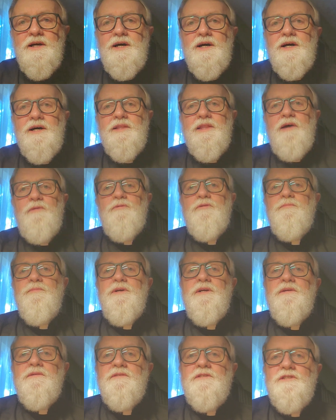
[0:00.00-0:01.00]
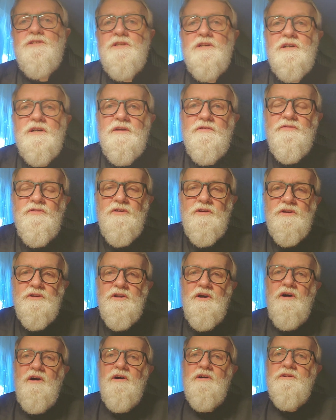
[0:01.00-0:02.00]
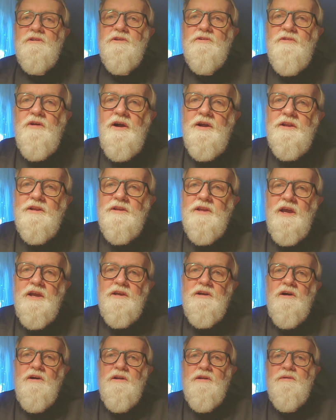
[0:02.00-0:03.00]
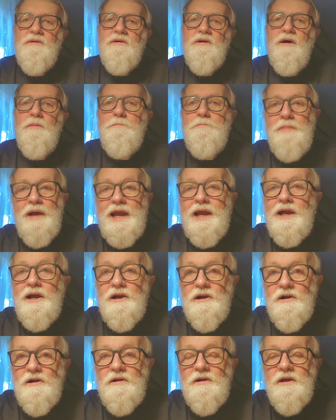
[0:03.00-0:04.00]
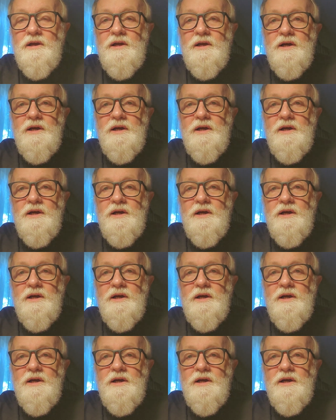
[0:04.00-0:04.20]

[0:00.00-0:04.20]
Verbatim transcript: Uh, that would be silly for a dog to try to take on a, a bear.